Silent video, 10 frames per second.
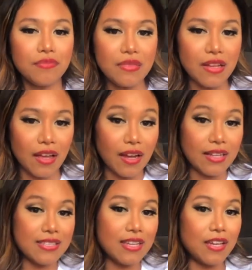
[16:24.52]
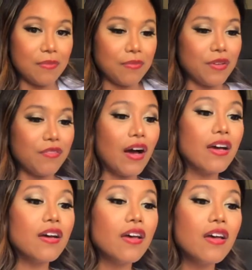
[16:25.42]
Like I could see him if I
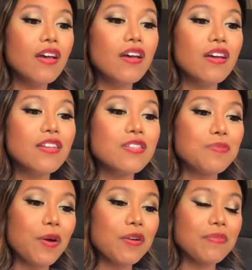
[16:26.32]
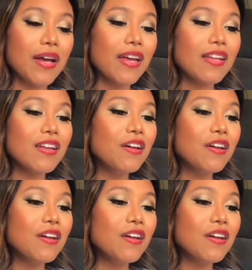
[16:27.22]
just poke my head.